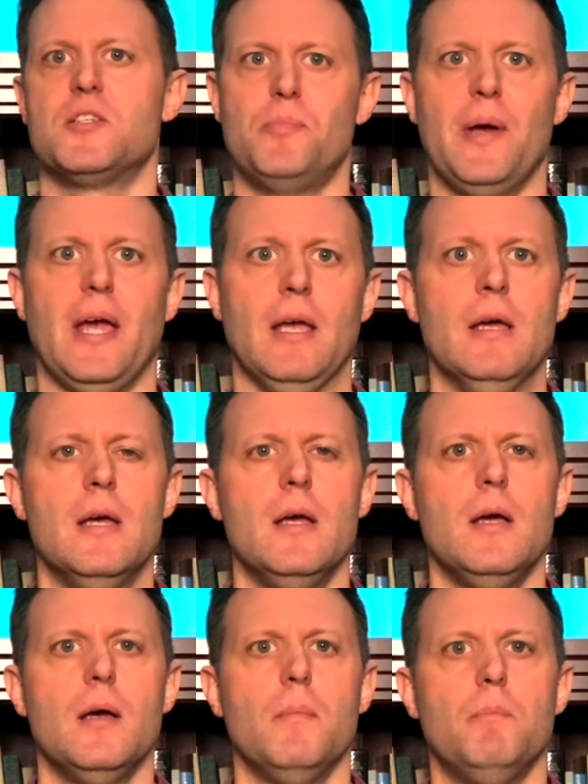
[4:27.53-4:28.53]
to pay,
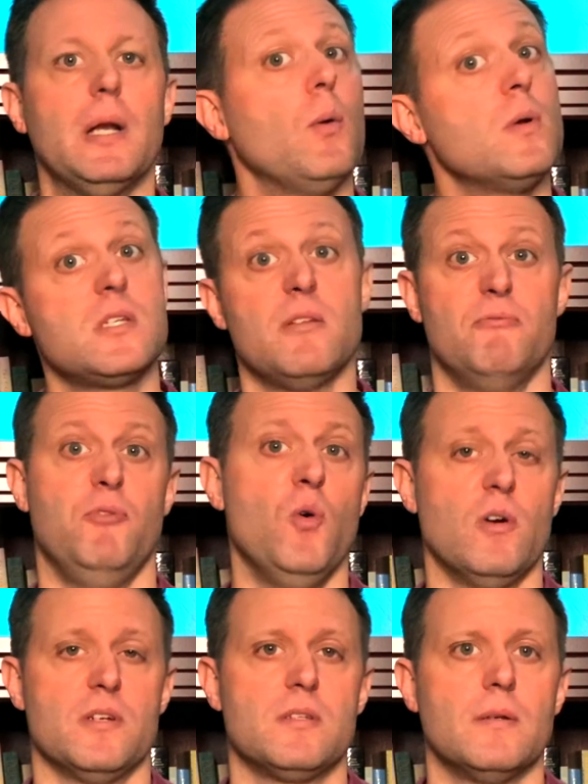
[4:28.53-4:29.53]
but it wasn't
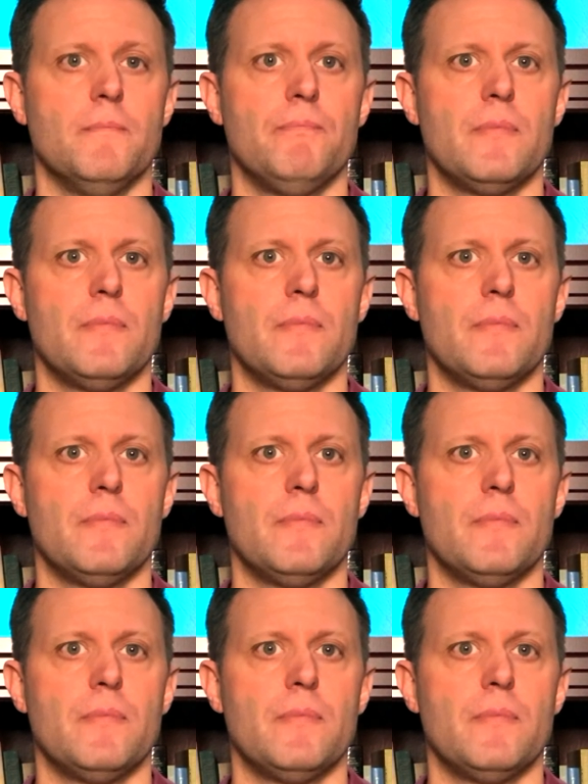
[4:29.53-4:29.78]
enforced.